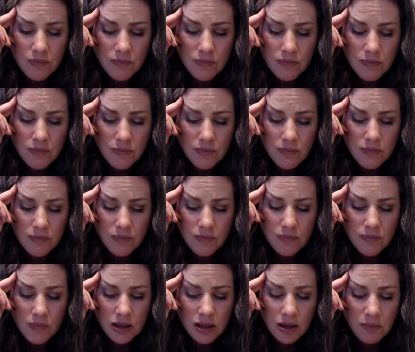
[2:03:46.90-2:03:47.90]
Ending an
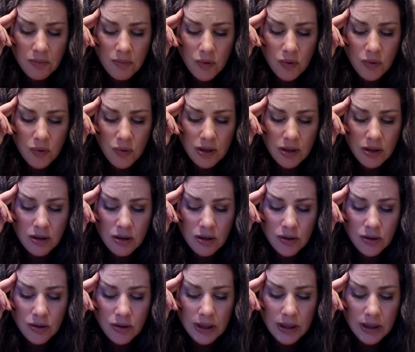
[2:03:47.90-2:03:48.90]
important
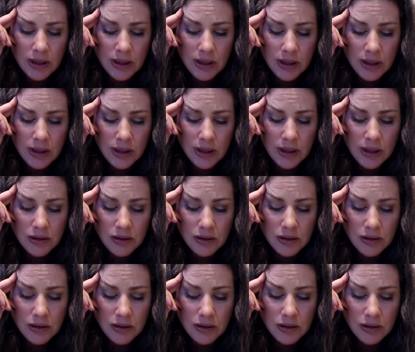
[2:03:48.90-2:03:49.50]
agreement.